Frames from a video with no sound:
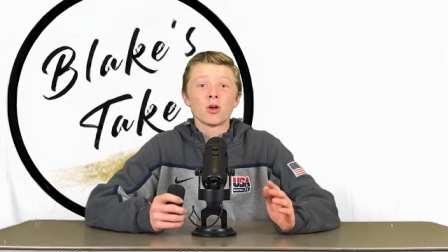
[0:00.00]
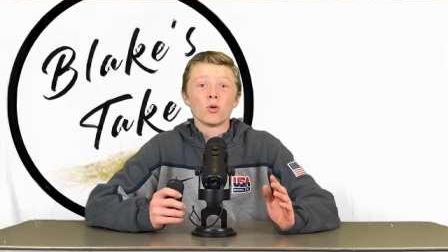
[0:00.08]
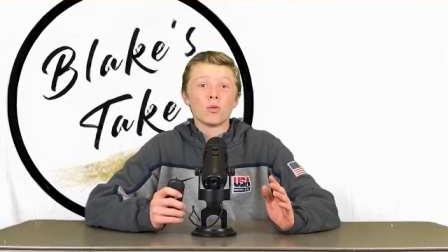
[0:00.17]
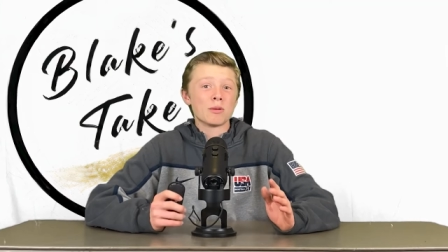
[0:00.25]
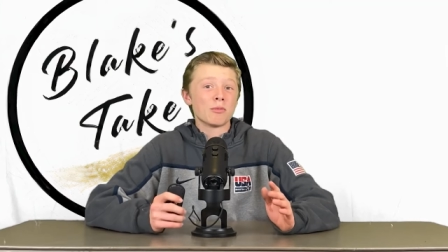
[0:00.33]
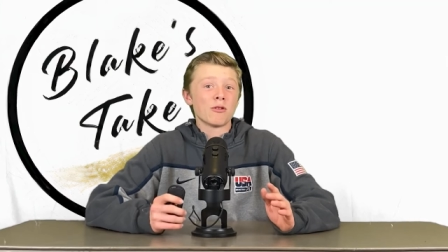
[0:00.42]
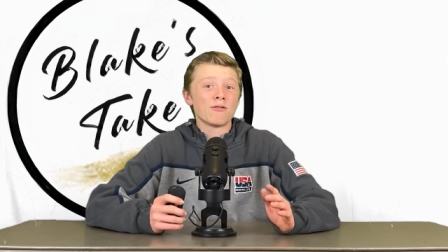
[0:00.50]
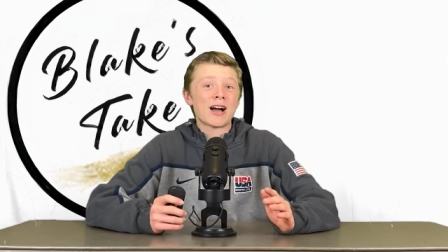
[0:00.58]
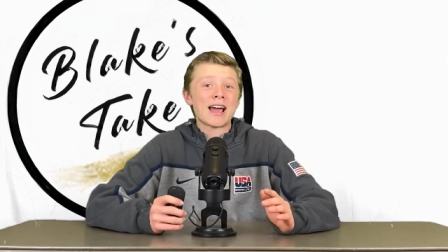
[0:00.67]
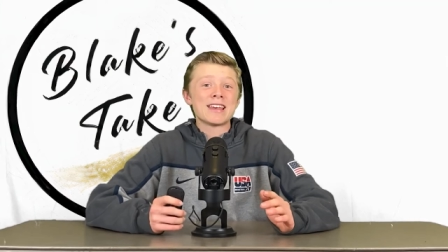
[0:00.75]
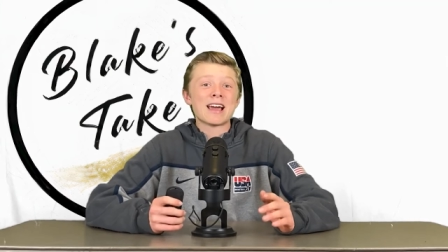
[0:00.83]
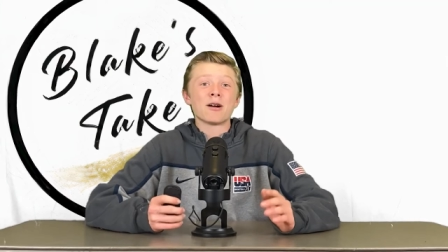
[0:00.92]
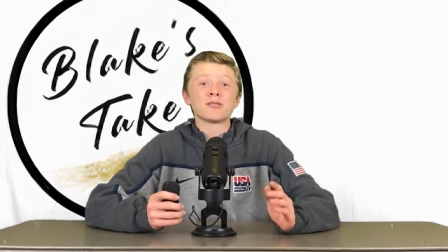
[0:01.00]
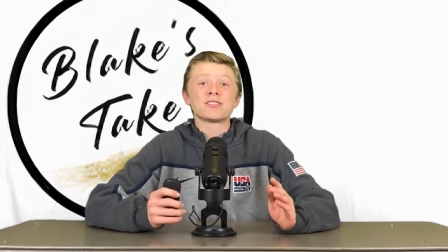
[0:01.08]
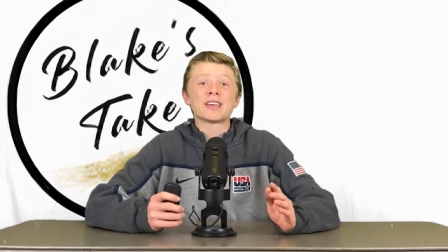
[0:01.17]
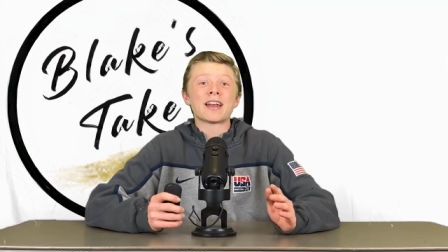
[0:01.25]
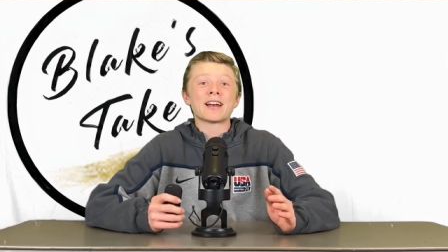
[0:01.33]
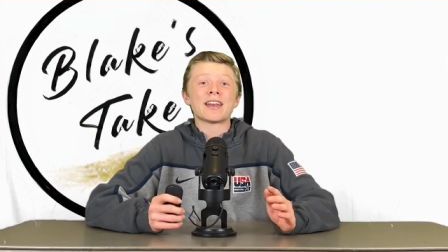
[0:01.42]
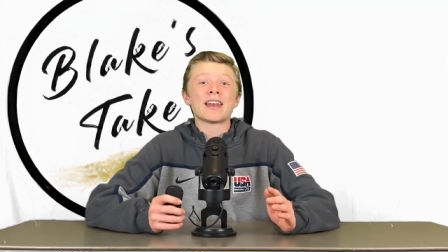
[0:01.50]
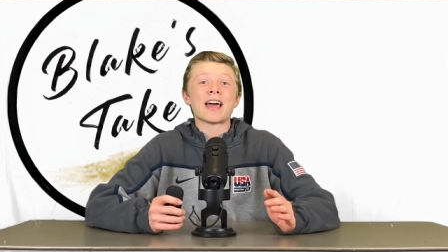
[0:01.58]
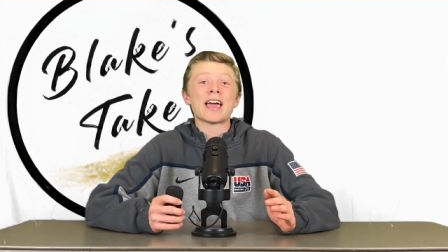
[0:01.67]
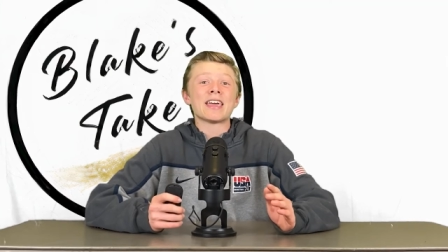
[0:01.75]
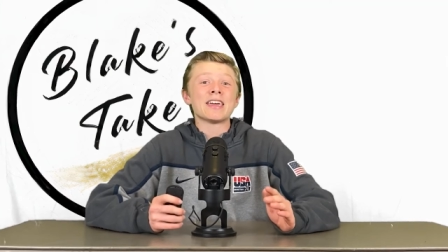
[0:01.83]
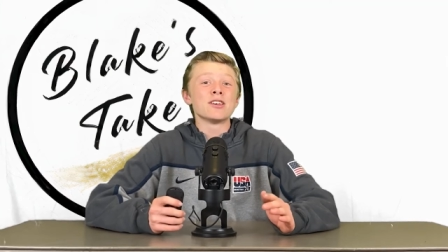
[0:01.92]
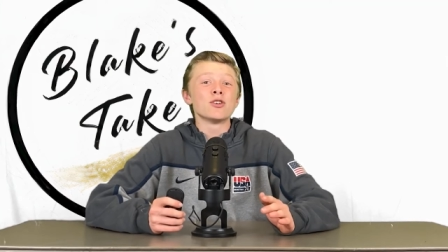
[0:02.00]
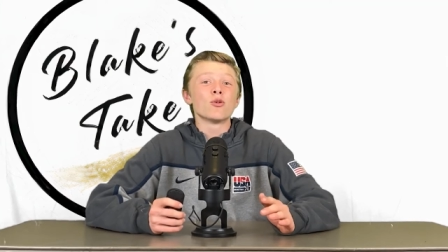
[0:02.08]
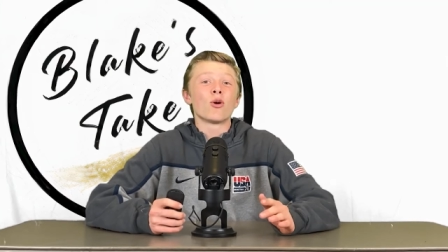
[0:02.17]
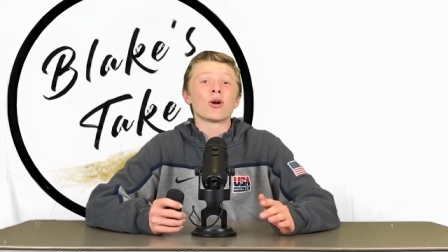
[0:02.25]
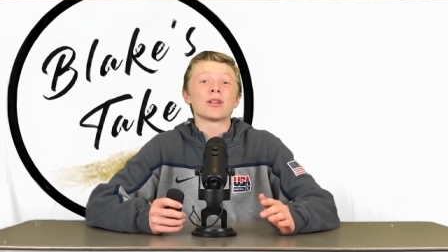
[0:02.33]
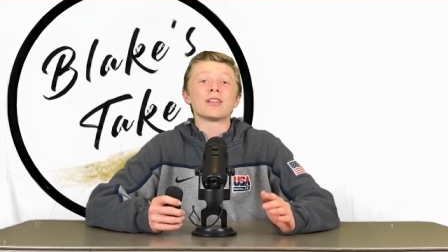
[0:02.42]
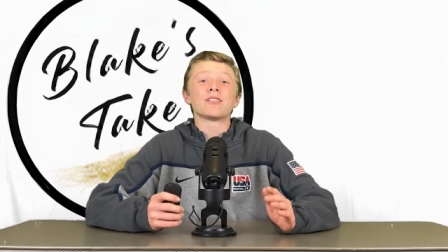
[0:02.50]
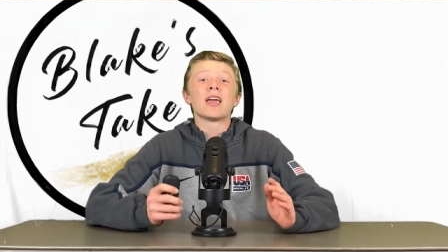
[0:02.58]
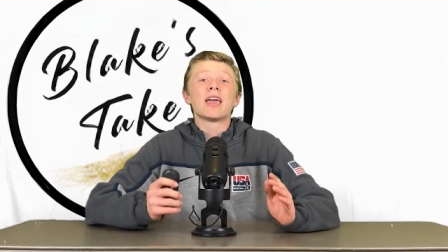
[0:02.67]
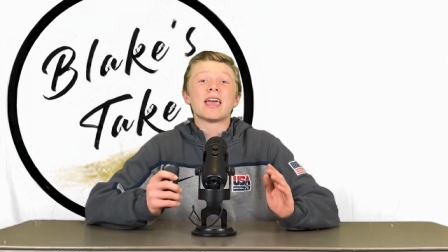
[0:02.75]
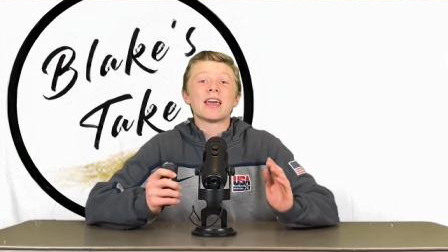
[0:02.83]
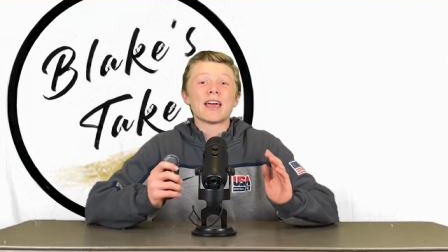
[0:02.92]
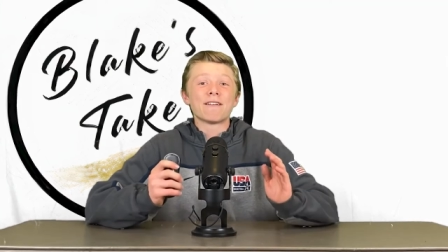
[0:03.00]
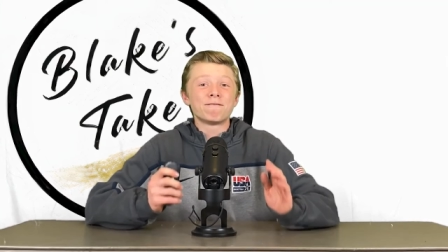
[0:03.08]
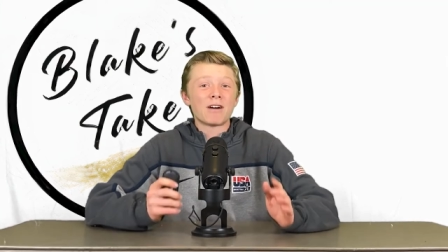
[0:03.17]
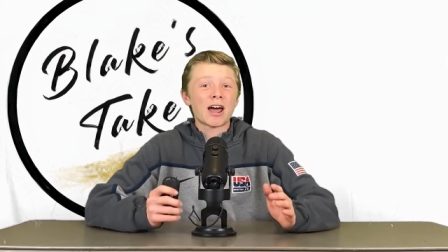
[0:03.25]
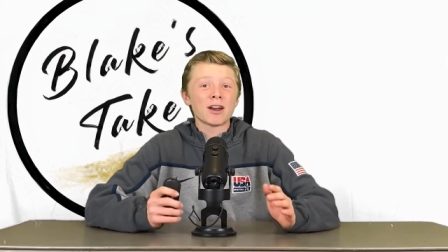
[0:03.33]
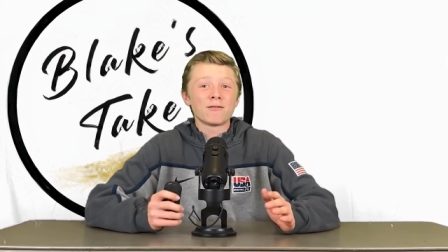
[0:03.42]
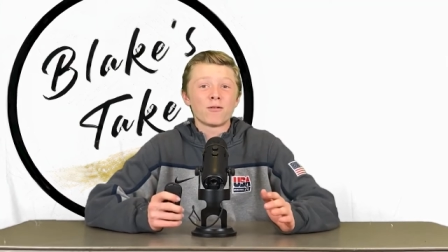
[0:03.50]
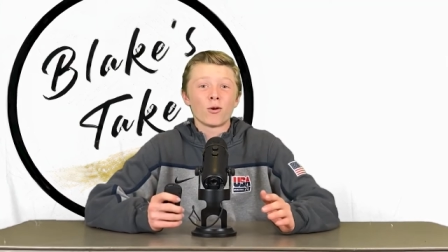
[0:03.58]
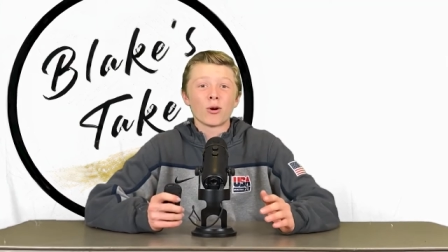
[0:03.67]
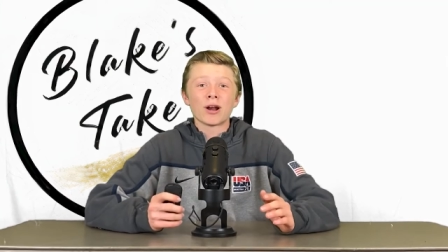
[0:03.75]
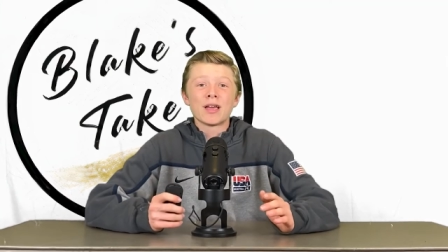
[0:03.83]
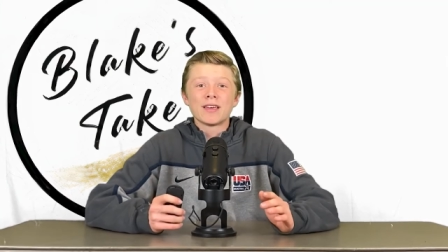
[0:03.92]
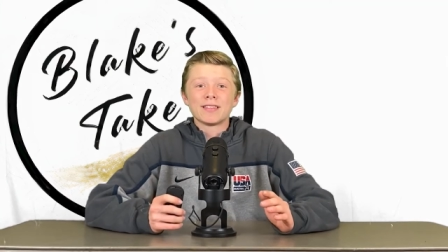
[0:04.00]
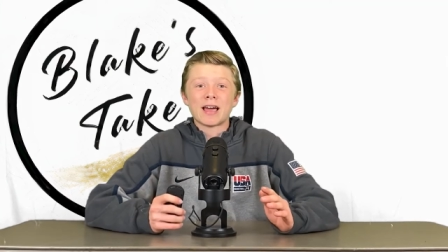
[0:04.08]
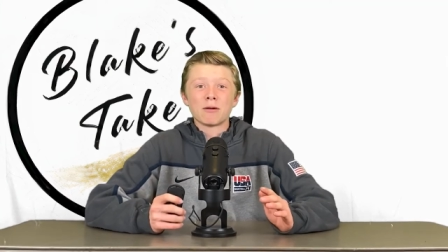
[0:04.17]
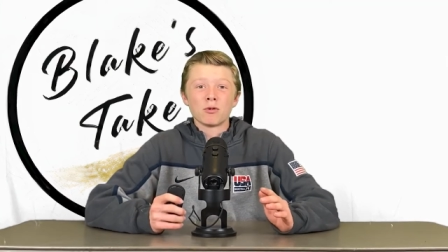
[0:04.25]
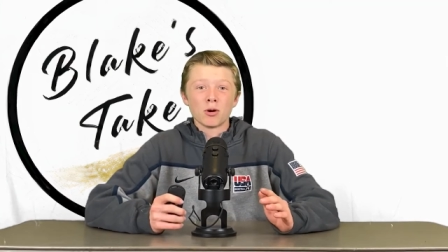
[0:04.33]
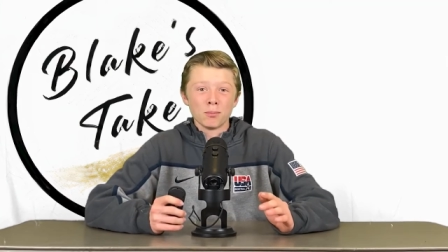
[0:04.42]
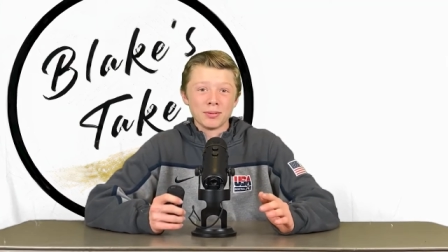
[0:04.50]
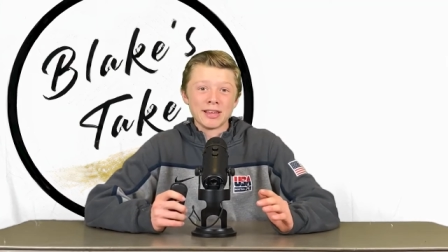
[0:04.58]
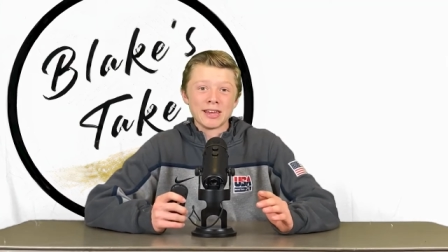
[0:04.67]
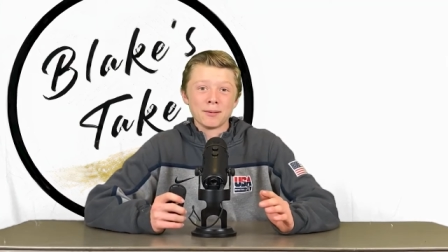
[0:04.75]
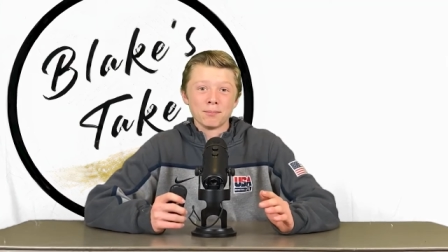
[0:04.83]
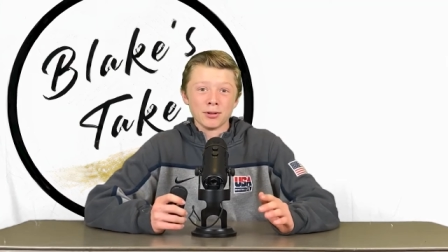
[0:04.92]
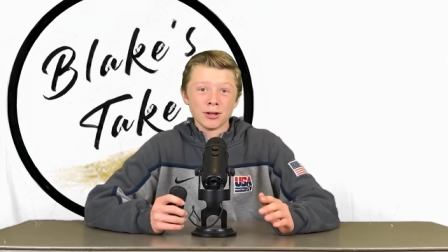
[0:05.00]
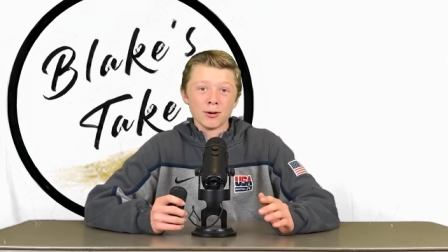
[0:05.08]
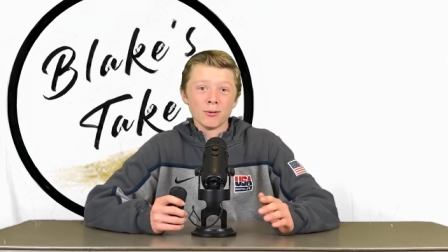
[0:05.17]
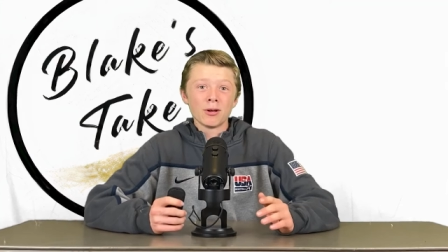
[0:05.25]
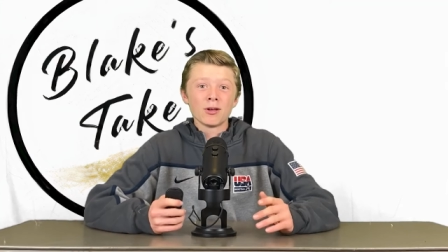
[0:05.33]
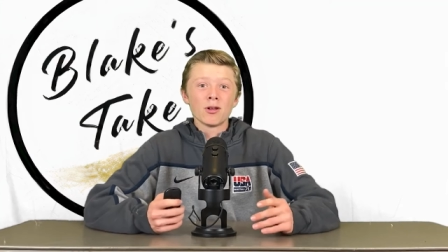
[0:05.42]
We will find out Saturday night in New Orleans in a Final Four that will bleed blue.